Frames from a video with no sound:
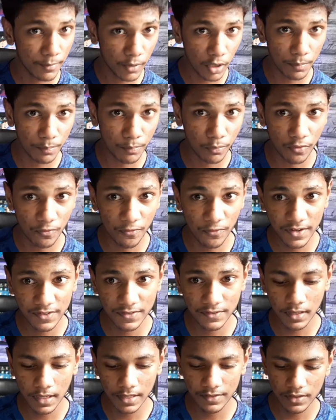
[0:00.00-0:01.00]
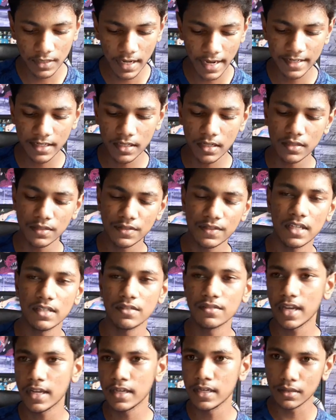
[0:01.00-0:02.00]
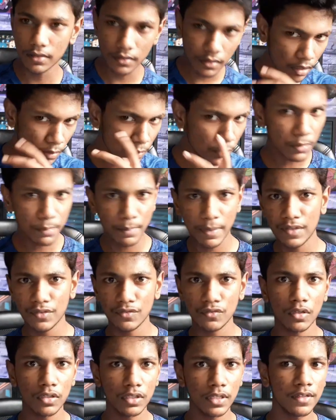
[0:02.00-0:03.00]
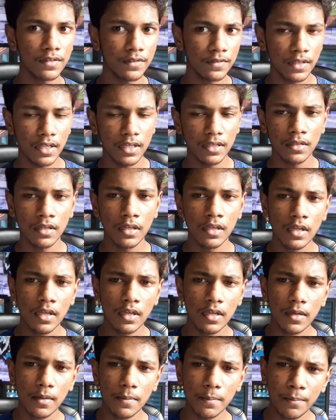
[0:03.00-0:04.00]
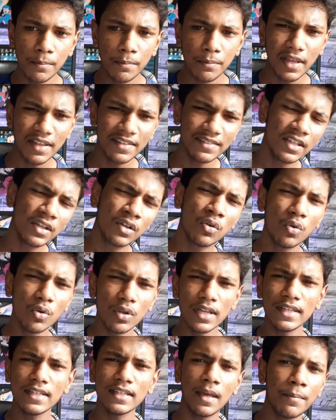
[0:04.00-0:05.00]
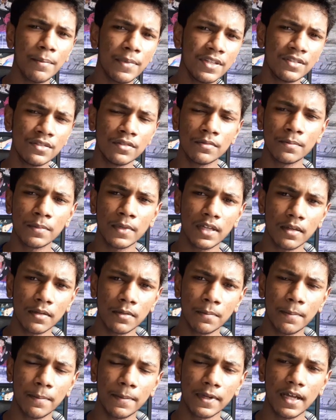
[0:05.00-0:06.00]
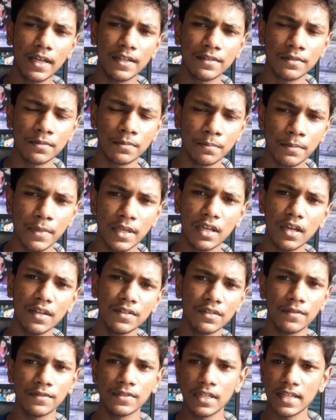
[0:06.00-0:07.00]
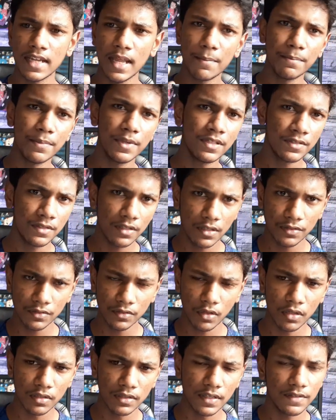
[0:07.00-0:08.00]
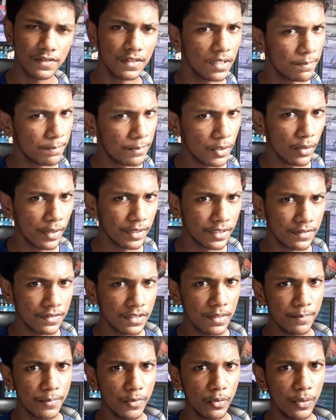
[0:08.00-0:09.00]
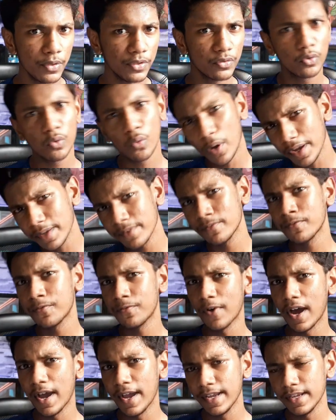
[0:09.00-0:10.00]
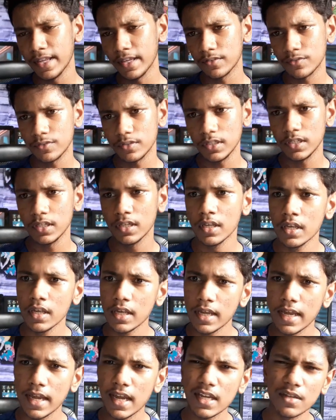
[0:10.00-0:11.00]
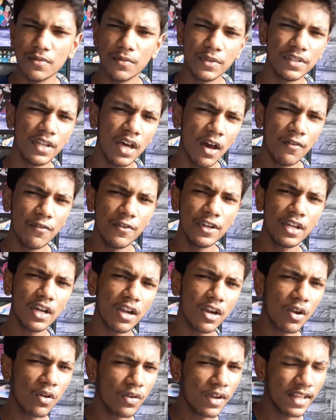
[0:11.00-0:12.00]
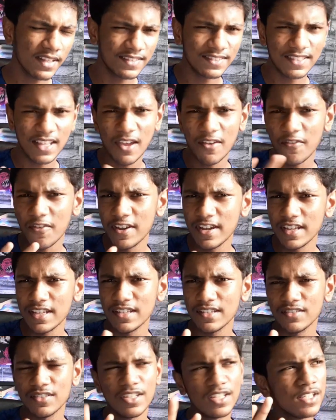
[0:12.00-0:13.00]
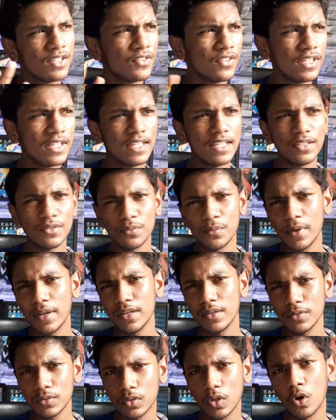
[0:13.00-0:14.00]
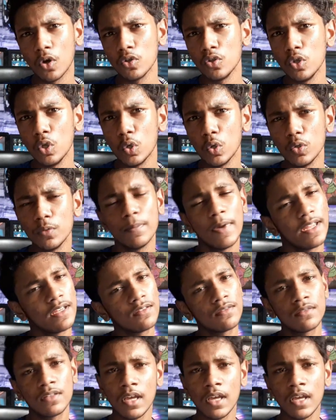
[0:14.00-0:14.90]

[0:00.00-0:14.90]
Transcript: not a professional. Actually, I didn't change any thermal paste on this thing. Plus the cooling temperature, because of the temperatures on the CPU and the GPU is quite fine actually. It was hovering around like 70 degrees when it's on load, but